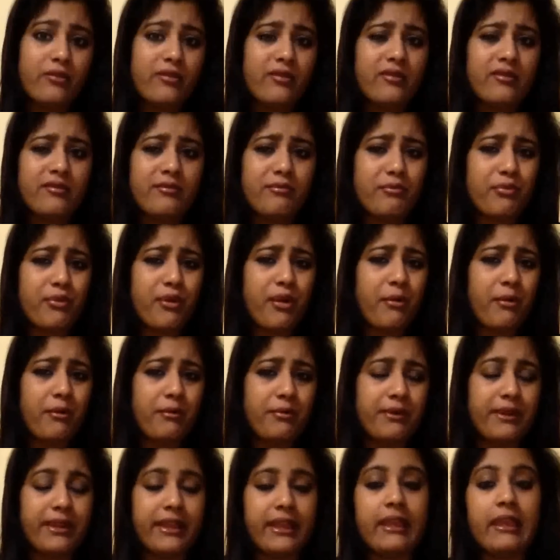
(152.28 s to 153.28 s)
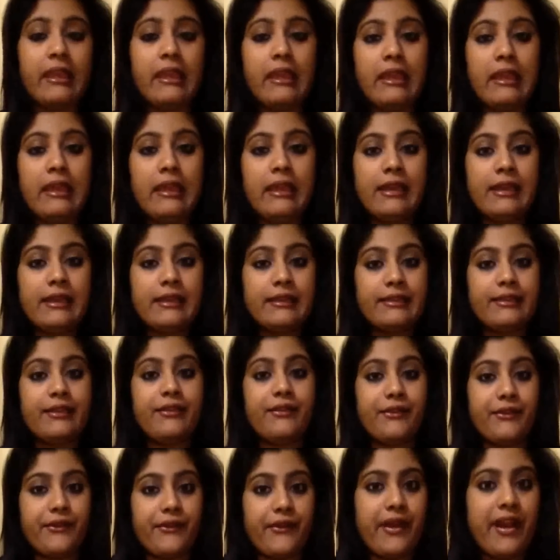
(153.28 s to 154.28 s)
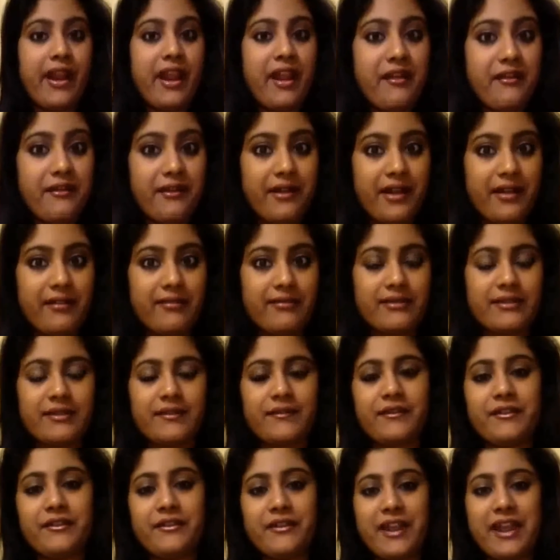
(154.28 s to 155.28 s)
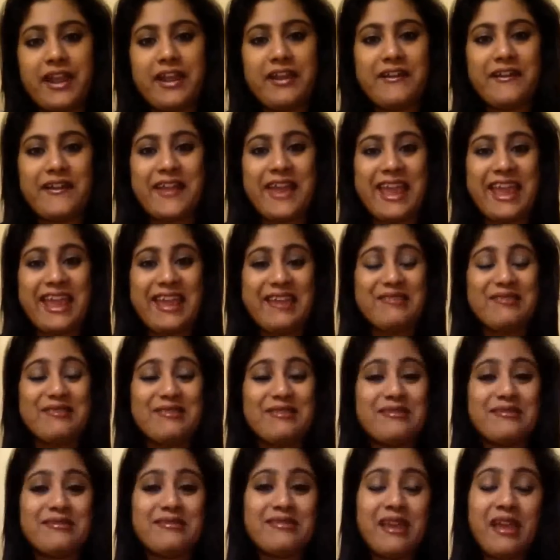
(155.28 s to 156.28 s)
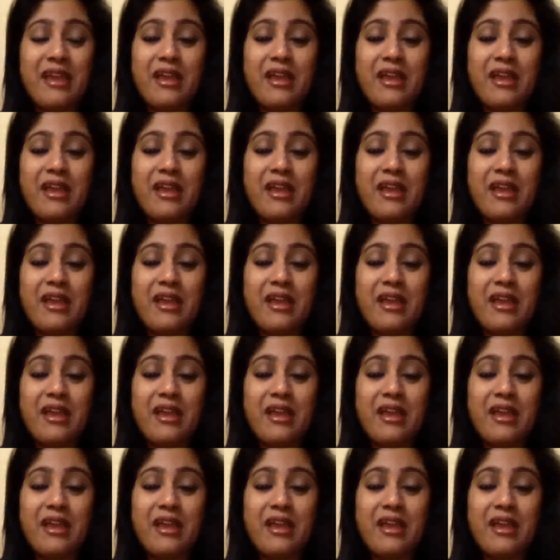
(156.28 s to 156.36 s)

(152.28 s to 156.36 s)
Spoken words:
is probably the rarest of the rare cases.